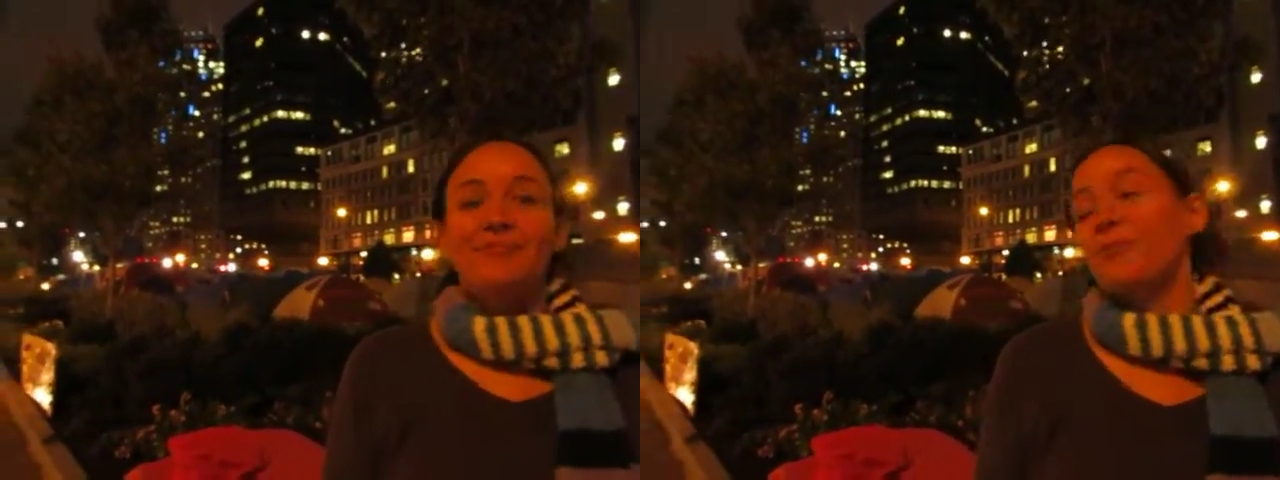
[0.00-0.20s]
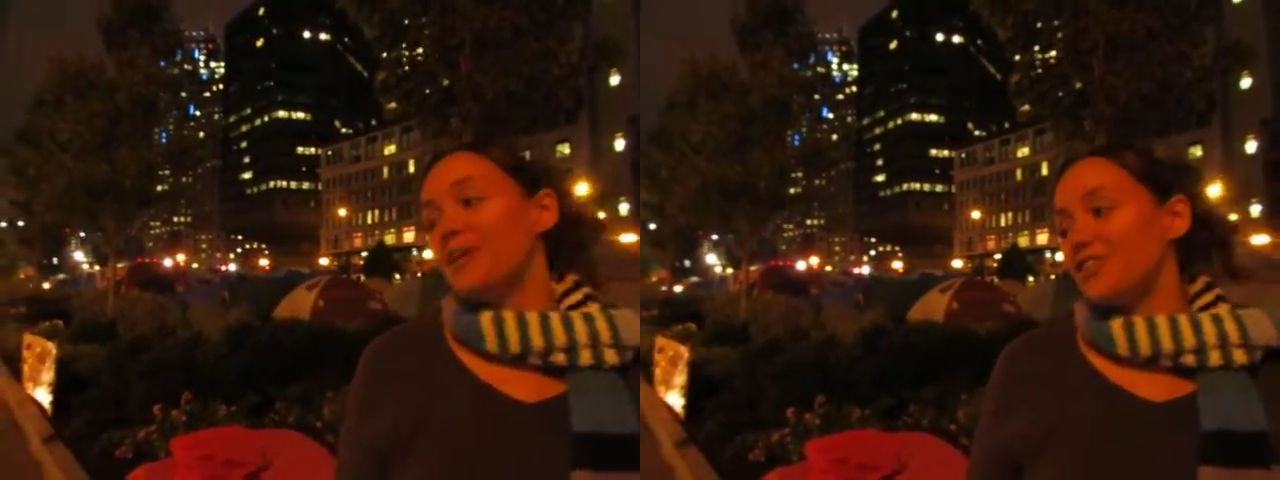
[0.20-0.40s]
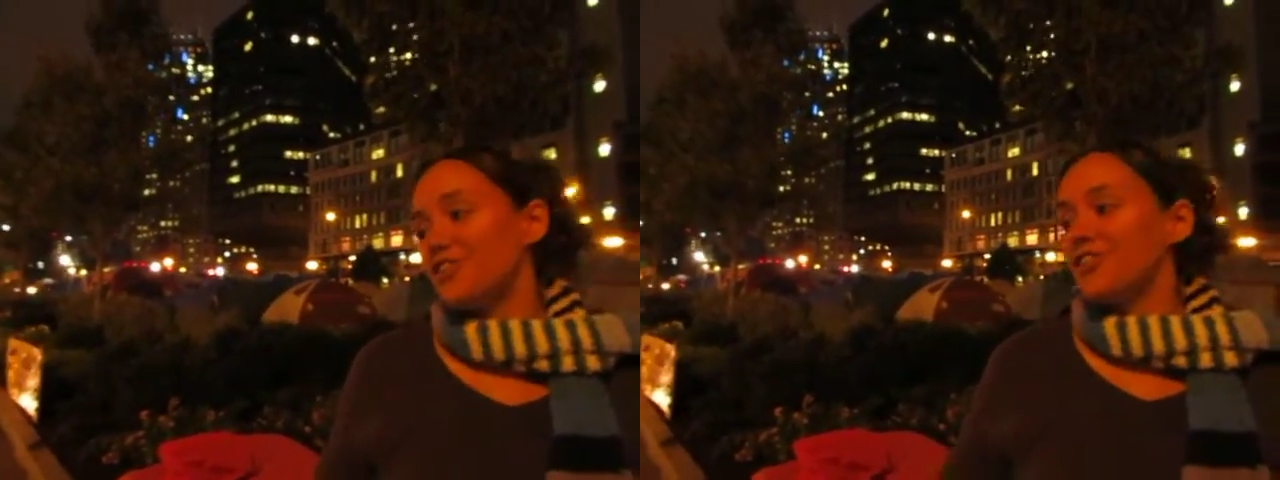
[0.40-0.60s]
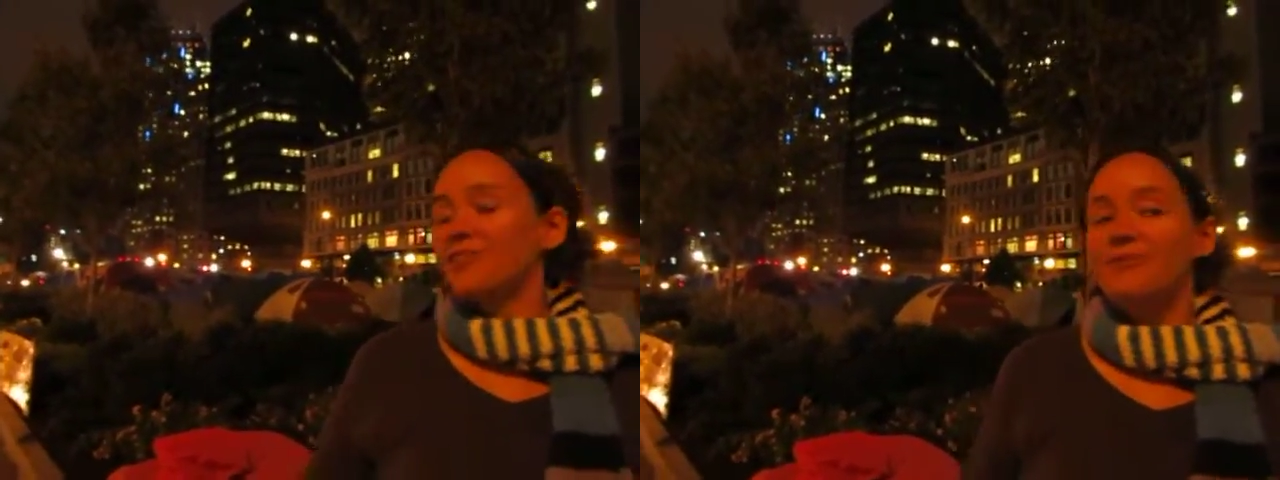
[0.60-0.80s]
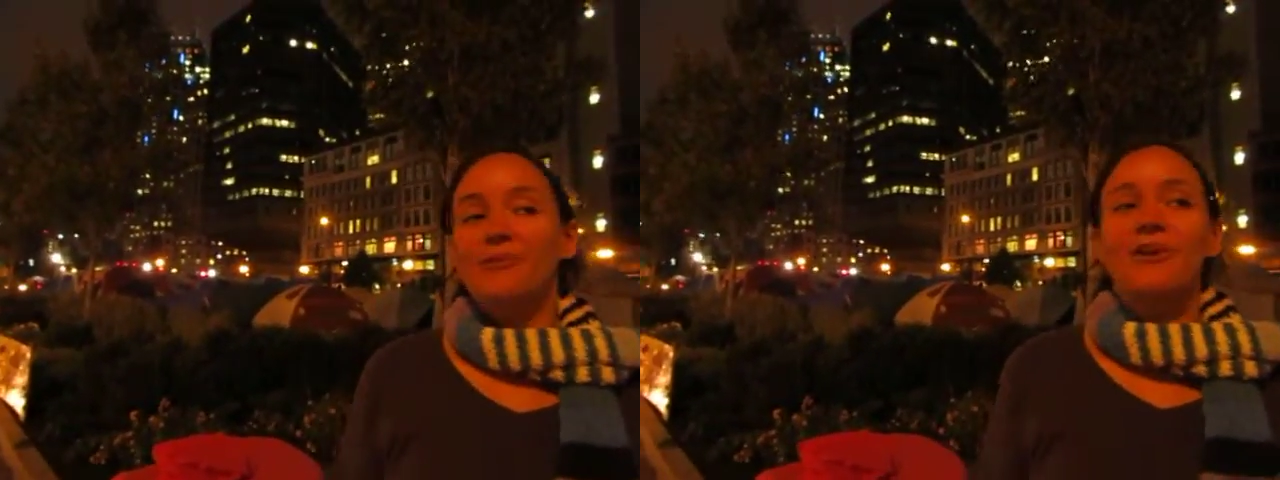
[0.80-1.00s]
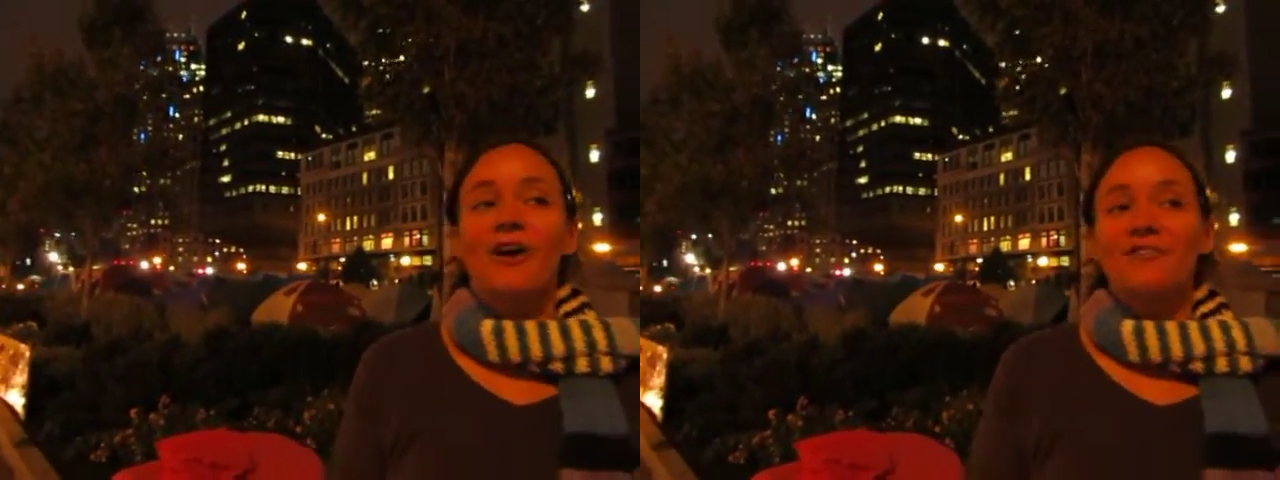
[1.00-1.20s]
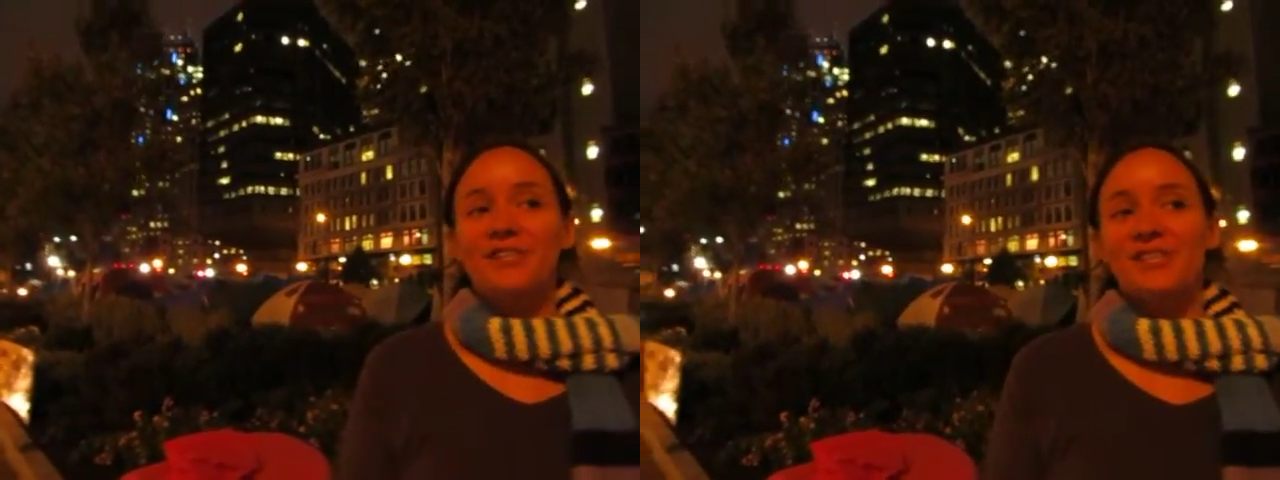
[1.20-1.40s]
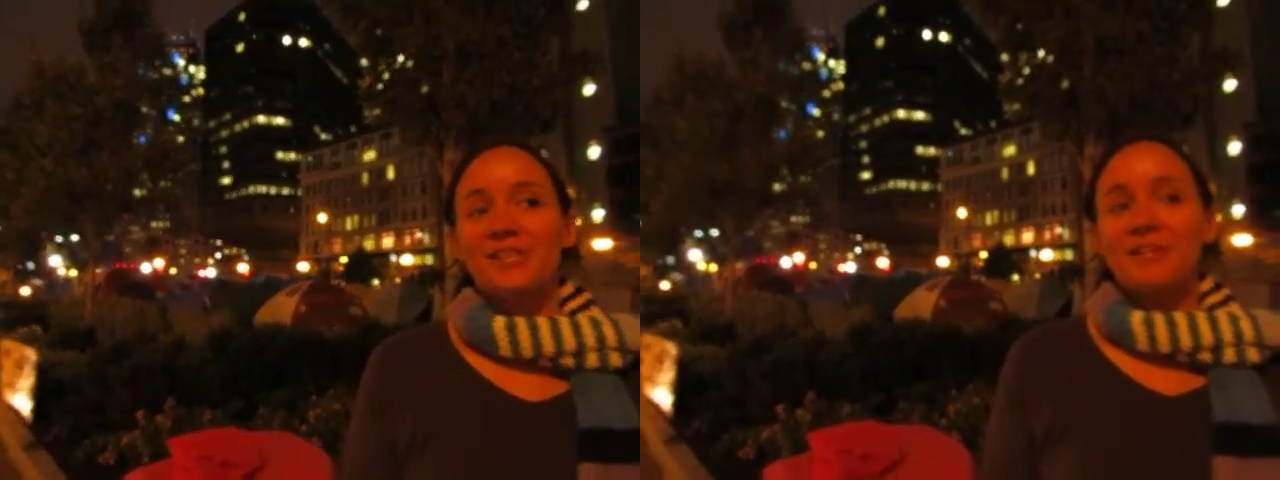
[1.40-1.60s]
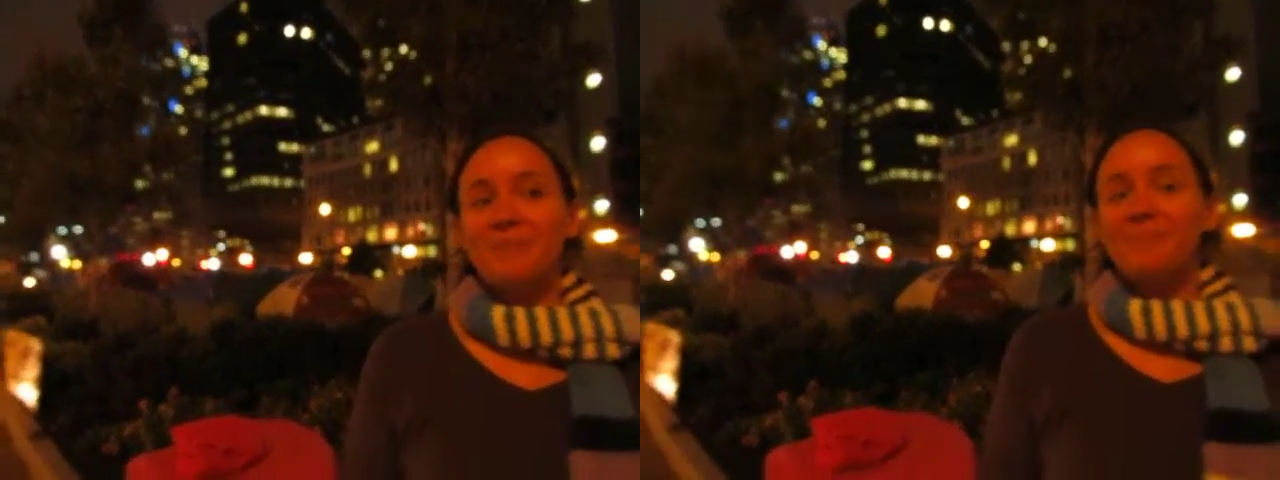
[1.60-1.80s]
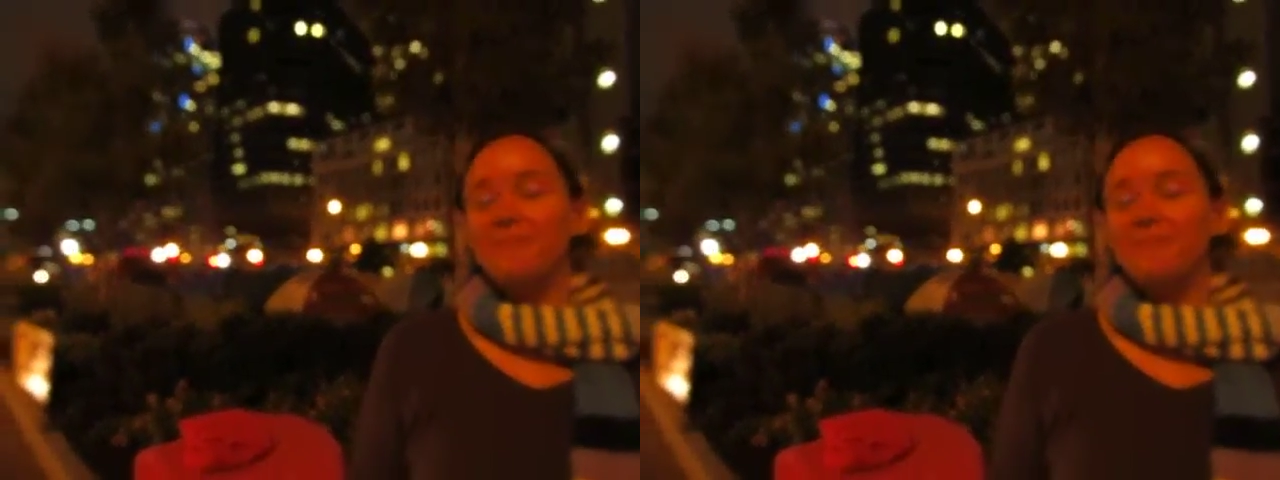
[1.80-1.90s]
which would obviously